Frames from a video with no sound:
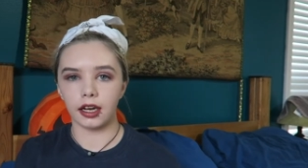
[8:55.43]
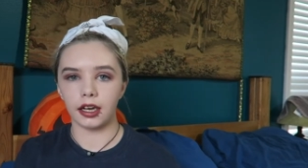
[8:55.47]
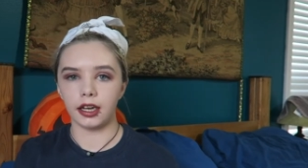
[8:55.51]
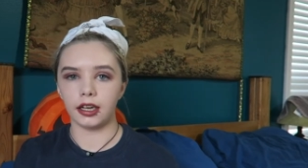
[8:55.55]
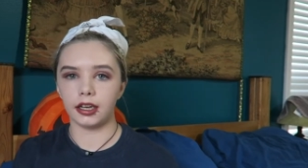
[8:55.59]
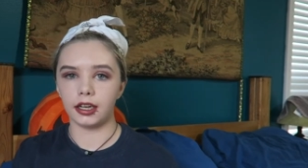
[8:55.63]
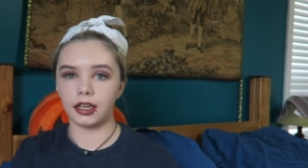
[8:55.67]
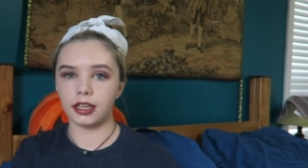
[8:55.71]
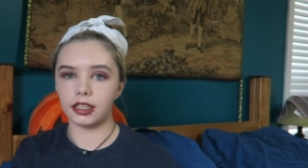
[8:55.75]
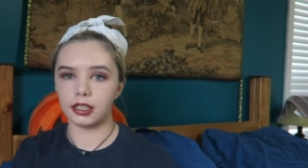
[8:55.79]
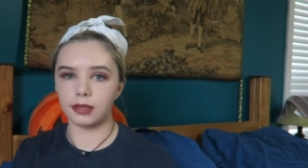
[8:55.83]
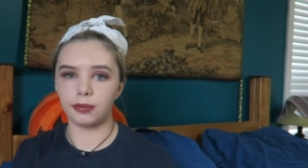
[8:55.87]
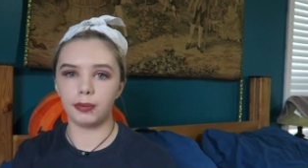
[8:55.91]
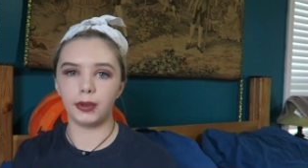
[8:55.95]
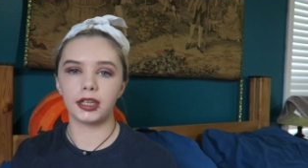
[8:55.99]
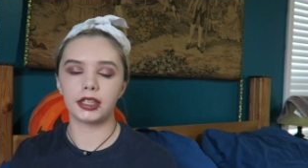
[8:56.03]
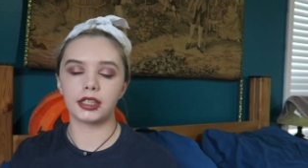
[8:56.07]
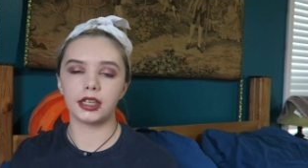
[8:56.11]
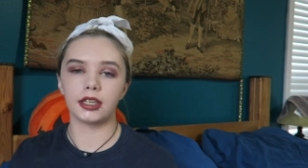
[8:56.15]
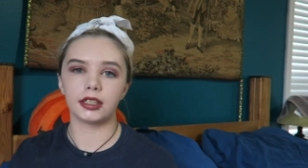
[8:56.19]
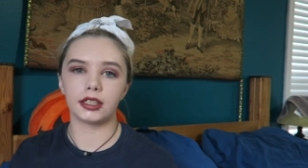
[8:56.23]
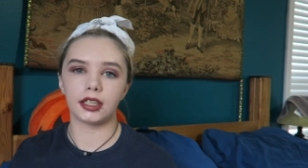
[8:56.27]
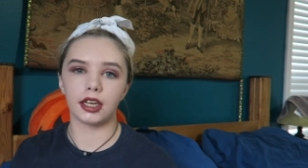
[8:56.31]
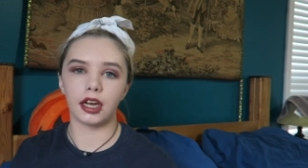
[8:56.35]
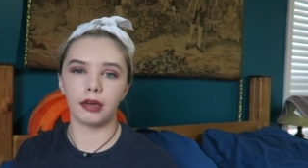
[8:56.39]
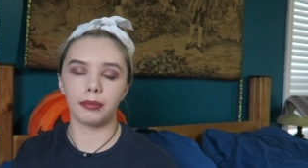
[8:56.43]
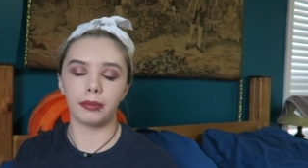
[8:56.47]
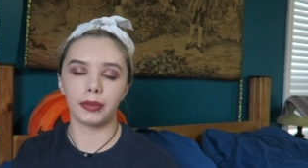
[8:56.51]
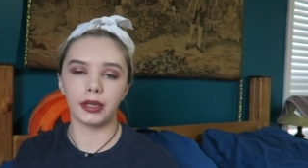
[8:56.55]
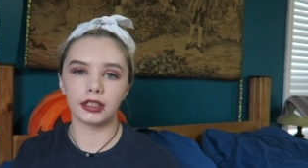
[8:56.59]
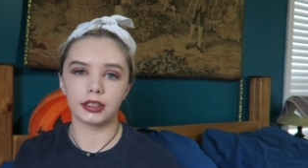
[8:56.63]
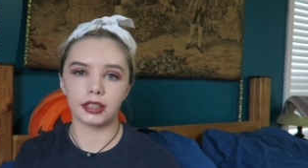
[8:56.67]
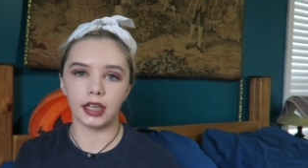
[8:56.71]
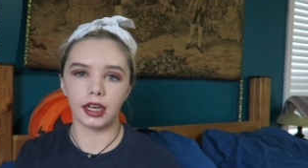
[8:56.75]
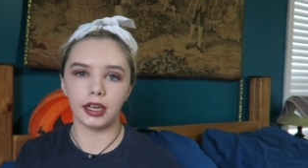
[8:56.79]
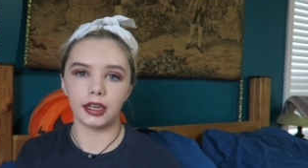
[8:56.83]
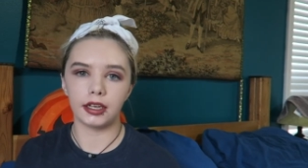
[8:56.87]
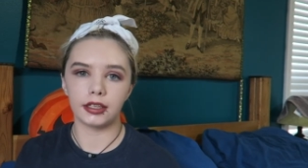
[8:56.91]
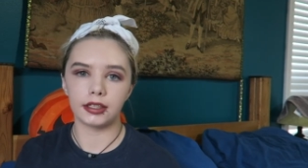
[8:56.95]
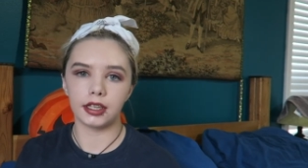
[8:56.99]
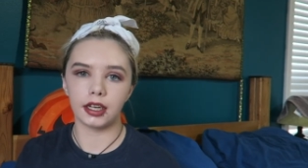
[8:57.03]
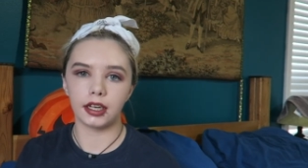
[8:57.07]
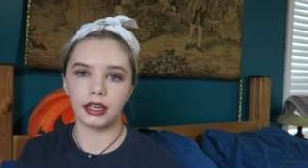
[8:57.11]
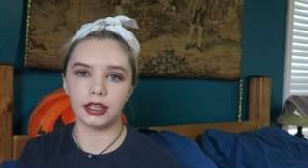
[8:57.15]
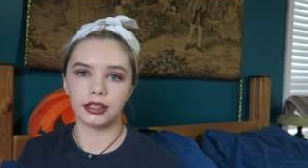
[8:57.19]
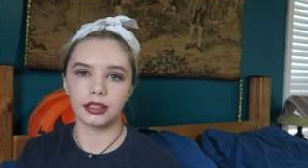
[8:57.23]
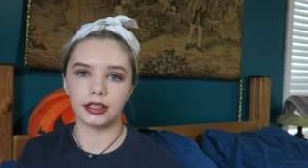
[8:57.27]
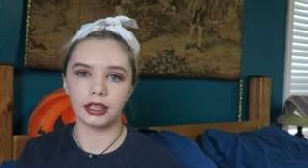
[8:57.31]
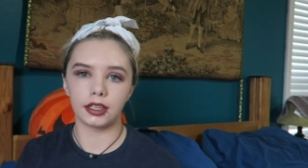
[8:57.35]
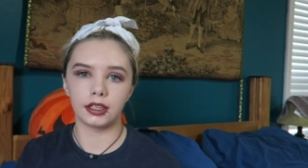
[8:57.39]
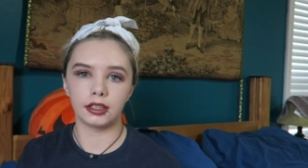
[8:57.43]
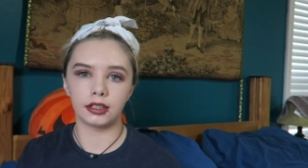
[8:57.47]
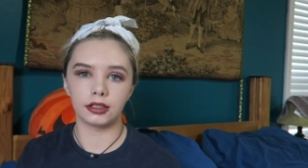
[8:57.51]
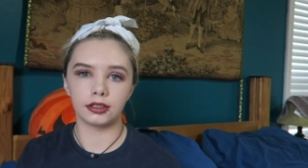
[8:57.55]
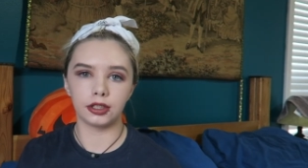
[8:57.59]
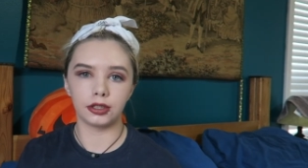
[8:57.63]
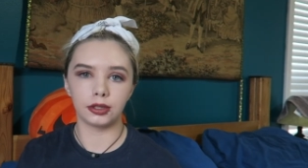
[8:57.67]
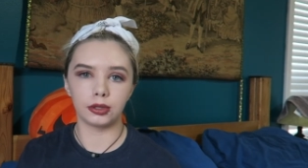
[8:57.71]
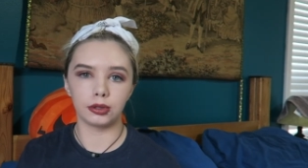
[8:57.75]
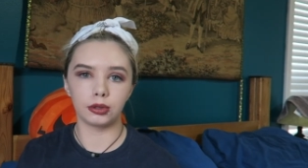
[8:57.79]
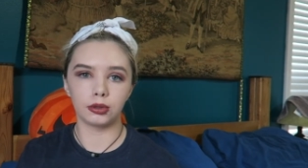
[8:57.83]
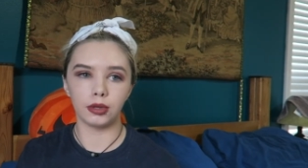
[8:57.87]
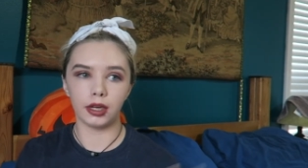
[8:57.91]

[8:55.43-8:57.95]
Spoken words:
and he splits us up and takes us into